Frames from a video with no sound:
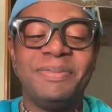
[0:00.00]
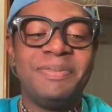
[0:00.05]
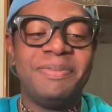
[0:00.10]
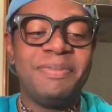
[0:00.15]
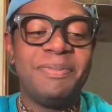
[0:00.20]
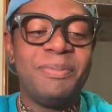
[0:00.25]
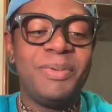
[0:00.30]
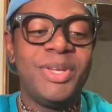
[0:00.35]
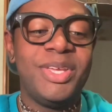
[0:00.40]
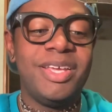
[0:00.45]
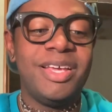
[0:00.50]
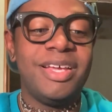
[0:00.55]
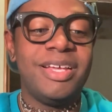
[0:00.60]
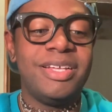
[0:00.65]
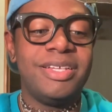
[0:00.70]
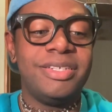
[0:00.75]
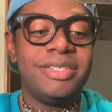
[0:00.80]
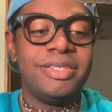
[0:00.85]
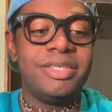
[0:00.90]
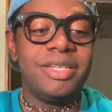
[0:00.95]
But
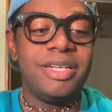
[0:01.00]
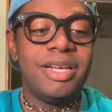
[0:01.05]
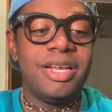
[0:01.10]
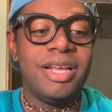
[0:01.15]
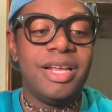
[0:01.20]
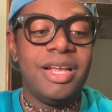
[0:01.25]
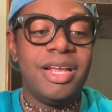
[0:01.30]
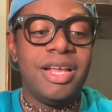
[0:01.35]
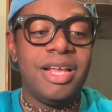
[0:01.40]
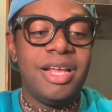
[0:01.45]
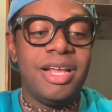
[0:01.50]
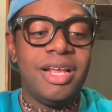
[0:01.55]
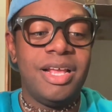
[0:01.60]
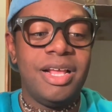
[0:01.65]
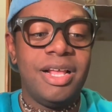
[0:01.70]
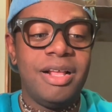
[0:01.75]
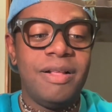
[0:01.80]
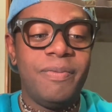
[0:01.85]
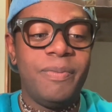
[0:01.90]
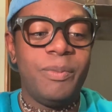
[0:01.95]
yeah,
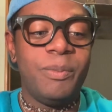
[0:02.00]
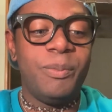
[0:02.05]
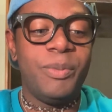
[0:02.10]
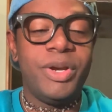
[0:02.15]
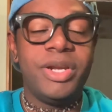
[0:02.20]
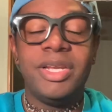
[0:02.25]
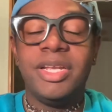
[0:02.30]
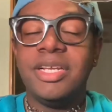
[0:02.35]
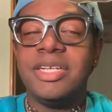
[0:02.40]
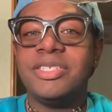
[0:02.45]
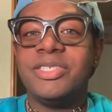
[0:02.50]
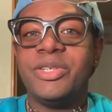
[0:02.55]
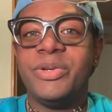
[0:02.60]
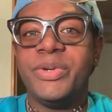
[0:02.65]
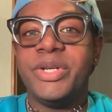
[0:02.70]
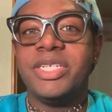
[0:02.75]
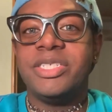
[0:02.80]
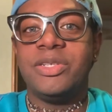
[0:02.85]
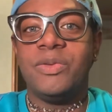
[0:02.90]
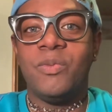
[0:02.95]
Britney is the
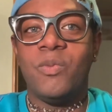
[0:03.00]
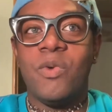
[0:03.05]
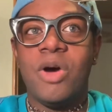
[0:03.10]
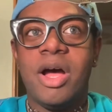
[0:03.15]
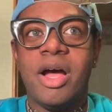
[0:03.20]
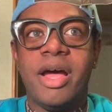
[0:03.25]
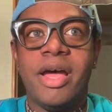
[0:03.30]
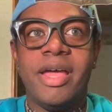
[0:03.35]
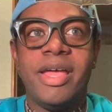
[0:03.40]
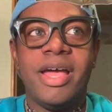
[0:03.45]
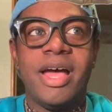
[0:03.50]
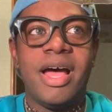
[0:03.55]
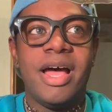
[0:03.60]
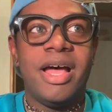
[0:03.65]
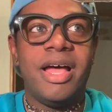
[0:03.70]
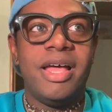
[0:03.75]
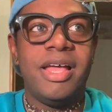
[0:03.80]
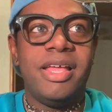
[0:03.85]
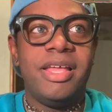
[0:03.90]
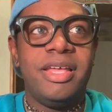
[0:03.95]
reason why
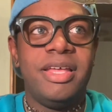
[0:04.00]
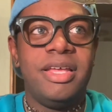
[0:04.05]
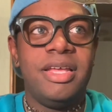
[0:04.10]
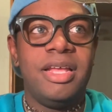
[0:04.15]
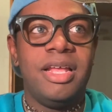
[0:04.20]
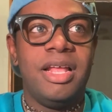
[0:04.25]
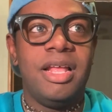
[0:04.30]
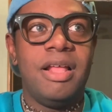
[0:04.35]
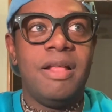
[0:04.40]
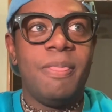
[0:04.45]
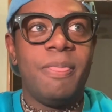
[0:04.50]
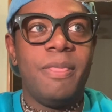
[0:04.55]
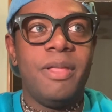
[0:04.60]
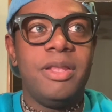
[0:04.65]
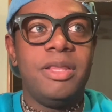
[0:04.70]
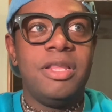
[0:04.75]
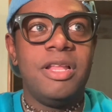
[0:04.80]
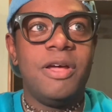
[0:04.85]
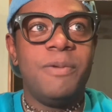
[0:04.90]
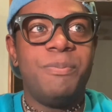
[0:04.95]
I
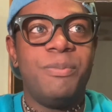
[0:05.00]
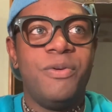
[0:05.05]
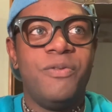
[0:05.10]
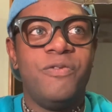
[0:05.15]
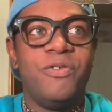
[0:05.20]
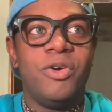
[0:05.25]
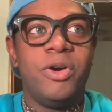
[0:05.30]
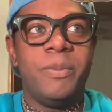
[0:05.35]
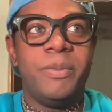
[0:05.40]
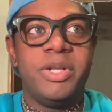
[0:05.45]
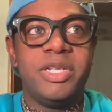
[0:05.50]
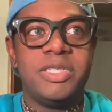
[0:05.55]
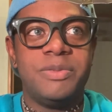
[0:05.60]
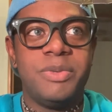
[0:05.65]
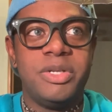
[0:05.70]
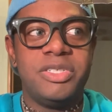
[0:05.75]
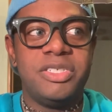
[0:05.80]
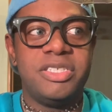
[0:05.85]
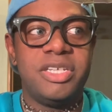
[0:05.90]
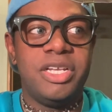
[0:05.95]
love performing as
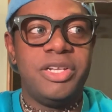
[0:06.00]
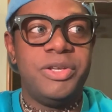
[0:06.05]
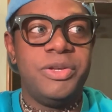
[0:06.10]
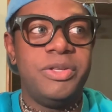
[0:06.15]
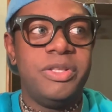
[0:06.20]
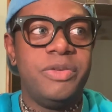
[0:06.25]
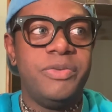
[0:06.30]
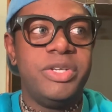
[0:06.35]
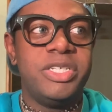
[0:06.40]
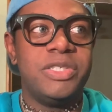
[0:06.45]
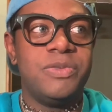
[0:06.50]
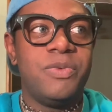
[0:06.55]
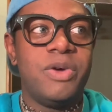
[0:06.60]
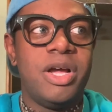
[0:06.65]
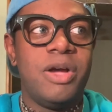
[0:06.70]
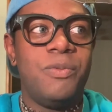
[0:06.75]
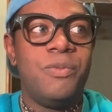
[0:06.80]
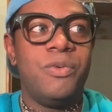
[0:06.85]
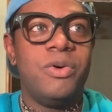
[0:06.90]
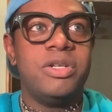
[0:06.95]
much as I do. The reason why
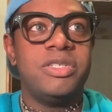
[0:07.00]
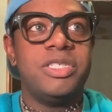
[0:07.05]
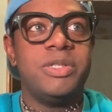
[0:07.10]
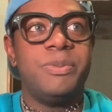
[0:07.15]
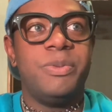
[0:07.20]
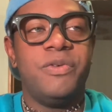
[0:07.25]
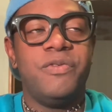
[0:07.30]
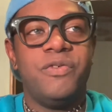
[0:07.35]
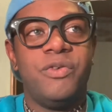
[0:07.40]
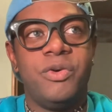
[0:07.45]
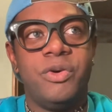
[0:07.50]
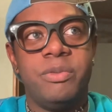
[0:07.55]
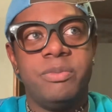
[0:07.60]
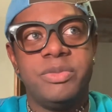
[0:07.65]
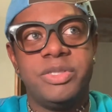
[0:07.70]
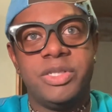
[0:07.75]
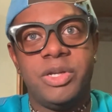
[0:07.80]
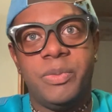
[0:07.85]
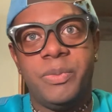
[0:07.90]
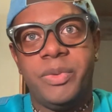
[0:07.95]
I want to perform
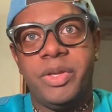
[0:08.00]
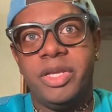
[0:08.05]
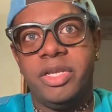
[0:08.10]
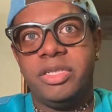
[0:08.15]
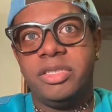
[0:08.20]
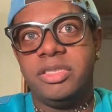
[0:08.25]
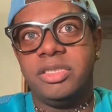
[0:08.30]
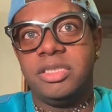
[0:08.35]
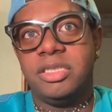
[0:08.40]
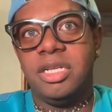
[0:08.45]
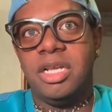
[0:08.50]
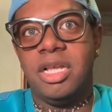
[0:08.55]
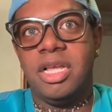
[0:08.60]
so much.